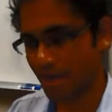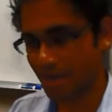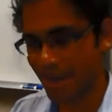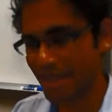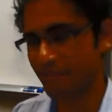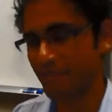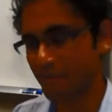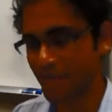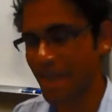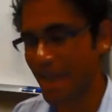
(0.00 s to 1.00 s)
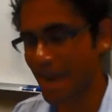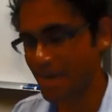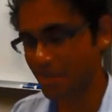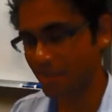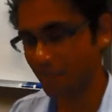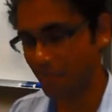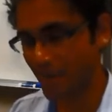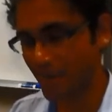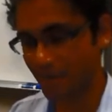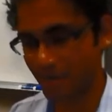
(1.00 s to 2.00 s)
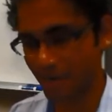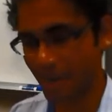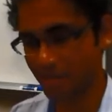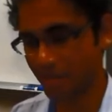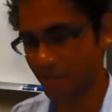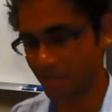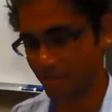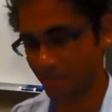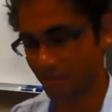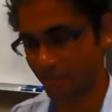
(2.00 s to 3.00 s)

at a time when we had a supplier crisis,